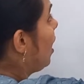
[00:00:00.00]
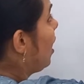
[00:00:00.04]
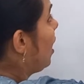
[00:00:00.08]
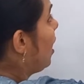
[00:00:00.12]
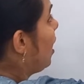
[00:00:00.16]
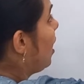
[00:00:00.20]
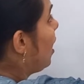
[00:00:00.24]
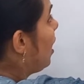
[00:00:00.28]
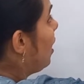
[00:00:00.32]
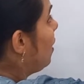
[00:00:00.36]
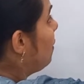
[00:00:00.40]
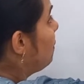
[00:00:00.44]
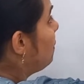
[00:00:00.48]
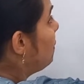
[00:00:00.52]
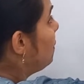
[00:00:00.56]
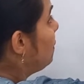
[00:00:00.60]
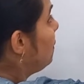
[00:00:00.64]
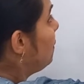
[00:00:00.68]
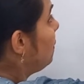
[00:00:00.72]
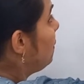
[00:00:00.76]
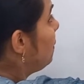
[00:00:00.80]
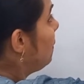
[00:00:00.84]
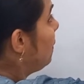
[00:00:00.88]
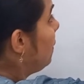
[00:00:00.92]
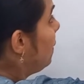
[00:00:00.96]

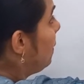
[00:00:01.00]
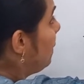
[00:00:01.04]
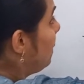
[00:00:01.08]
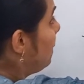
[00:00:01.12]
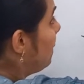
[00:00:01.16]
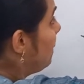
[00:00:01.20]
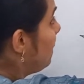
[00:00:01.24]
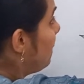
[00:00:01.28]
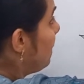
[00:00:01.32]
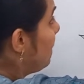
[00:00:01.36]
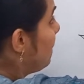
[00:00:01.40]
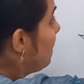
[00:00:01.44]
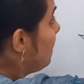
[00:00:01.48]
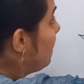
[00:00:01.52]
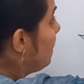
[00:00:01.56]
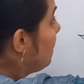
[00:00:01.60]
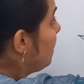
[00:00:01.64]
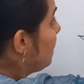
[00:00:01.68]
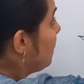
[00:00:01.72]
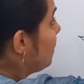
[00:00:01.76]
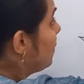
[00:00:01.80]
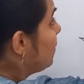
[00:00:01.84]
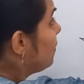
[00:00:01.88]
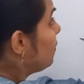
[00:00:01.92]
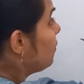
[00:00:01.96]
come,
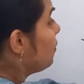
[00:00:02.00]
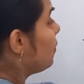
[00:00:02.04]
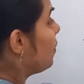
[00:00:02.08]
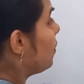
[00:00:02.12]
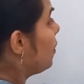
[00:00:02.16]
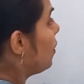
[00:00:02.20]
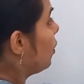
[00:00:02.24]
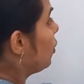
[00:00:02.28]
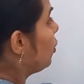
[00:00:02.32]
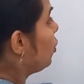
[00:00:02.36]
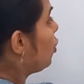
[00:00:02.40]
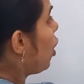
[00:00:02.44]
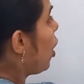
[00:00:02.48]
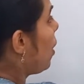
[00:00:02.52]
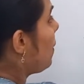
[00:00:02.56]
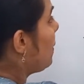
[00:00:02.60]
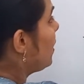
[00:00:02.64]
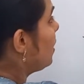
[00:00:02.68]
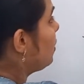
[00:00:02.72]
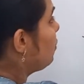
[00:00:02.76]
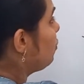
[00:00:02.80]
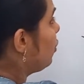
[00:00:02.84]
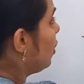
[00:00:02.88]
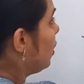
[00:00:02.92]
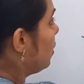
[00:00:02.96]

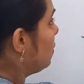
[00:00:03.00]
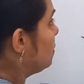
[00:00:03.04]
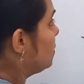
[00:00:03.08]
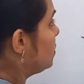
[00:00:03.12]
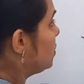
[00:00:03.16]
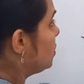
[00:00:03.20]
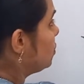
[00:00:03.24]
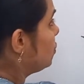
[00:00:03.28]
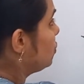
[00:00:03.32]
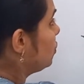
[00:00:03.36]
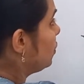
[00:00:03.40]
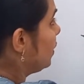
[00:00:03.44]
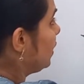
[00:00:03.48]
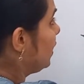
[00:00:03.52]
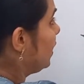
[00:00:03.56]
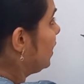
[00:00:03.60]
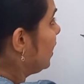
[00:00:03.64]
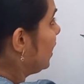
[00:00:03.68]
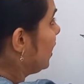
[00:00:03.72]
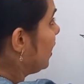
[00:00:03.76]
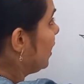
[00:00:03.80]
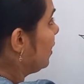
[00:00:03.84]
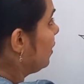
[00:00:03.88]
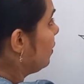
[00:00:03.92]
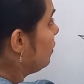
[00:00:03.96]
common verbs,
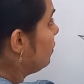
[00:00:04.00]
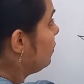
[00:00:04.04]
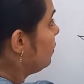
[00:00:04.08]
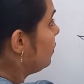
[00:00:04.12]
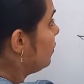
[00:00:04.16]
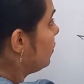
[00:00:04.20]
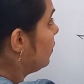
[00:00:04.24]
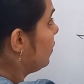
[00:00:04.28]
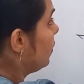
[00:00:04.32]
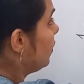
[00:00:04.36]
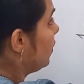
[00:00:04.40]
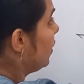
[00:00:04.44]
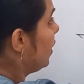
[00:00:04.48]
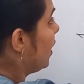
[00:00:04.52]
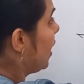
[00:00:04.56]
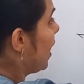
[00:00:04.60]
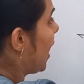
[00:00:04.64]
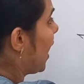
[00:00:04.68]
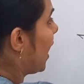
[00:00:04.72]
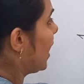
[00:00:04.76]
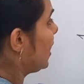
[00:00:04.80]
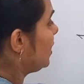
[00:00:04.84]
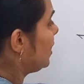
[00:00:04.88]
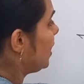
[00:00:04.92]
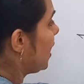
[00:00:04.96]
give
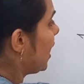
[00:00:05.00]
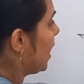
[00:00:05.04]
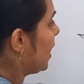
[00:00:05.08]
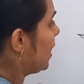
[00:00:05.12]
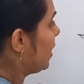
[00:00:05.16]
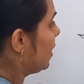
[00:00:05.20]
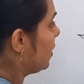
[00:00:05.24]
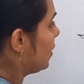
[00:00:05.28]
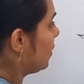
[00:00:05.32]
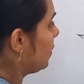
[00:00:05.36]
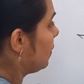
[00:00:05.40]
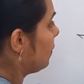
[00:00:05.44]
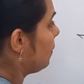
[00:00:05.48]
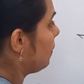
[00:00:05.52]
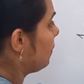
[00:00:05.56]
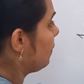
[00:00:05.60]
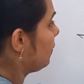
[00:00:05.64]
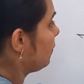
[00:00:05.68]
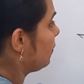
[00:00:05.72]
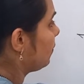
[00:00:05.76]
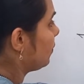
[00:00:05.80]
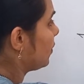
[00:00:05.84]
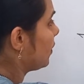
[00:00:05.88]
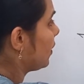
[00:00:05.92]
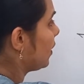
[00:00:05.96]
and take.
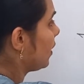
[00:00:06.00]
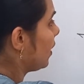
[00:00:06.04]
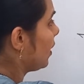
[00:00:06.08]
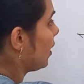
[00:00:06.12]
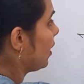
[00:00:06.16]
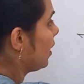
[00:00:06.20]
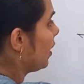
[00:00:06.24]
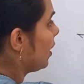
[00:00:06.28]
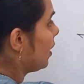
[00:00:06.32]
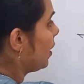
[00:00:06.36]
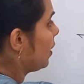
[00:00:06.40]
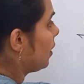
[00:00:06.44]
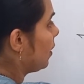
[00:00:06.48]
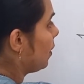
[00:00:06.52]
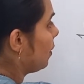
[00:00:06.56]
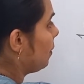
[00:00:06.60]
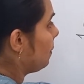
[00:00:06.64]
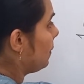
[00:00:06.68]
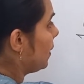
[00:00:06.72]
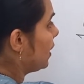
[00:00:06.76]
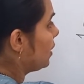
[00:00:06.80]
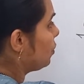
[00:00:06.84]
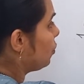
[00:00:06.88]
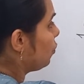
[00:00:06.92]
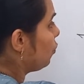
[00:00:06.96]

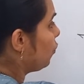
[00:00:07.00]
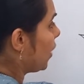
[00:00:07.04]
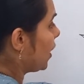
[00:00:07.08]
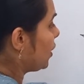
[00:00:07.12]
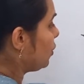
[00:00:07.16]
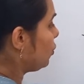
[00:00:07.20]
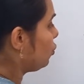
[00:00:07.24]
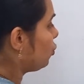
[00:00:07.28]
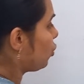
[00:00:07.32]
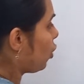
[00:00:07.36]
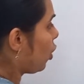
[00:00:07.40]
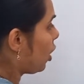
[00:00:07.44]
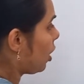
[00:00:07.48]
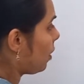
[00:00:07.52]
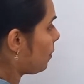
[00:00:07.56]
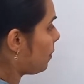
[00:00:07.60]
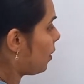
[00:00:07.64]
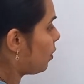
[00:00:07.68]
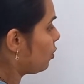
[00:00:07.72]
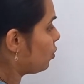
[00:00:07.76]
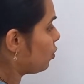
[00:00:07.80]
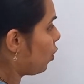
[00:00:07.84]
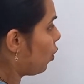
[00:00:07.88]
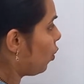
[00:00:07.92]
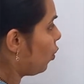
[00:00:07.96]
But when you talk
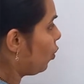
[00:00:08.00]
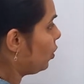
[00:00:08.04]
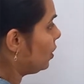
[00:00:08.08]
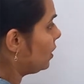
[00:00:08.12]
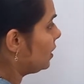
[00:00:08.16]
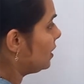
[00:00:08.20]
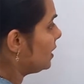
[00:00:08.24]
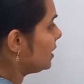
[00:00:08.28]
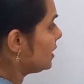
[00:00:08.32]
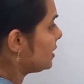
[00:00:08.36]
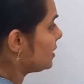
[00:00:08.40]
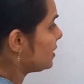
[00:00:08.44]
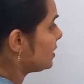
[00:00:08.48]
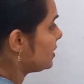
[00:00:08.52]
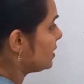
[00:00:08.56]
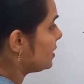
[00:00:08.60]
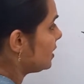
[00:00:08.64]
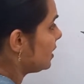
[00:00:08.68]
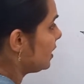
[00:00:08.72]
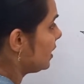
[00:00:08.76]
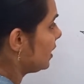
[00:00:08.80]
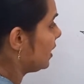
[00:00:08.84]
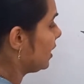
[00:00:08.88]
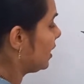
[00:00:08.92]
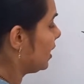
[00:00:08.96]
about all this,
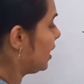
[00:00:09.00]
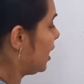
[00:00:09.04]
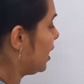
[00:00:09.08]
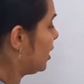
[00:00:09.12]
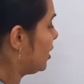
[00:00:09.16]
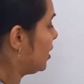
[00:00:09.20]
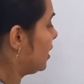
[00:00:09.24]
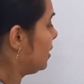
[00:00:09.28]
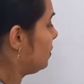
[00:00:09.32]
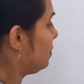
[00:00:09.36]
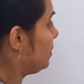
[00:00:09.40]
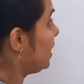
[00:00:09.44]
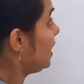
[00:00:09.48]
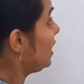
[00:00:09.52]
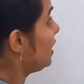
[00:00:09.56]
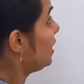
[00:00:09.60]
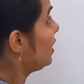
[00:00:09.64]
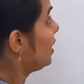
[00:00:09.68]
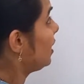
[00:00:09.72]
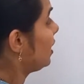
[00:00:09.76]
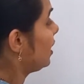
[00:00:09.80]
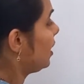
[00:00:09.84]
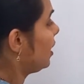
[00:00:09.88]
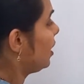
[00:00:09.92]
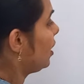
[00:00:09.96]
it will
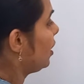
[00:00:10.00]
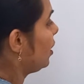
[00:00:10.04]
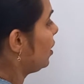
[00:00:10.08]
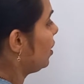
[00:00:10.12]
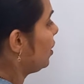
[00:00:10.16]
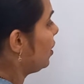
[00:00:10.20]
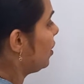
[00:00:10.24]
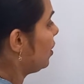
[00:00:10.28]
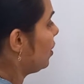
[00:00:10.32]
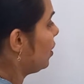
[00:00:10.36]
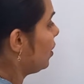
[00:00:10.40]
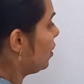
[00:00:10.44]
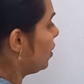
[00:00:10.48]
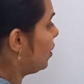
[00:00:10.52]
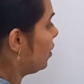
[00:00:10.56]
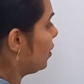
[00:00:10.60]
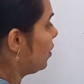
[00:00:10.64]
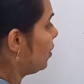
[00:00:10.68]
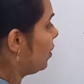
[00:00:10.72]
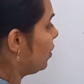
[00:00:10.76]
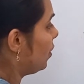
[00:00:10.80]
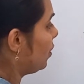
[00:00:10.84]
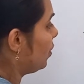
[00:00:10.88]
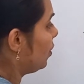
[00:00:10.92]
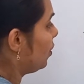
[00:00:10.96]
be
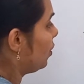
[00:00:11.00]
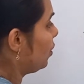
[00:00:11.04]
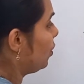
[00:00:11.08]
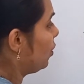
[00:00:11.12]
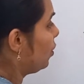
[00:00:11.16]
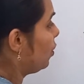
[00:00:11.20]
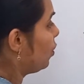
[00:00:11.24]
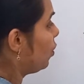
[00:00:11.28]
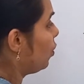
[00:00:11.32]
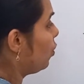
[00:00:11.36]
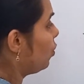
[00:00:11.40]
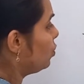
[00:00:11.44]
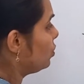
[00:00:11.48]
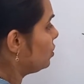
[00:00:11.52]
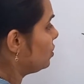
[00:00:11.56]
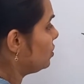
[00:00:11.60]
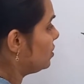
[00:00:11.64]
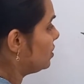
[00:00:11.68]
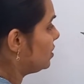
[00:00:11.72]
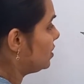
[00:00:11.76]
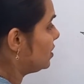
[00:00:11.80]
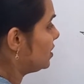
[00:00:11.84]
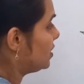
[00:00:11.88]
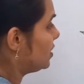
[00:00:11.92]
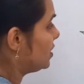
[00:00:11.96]

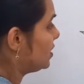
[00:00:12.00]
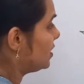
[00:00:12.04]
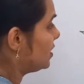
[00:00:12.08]
goes,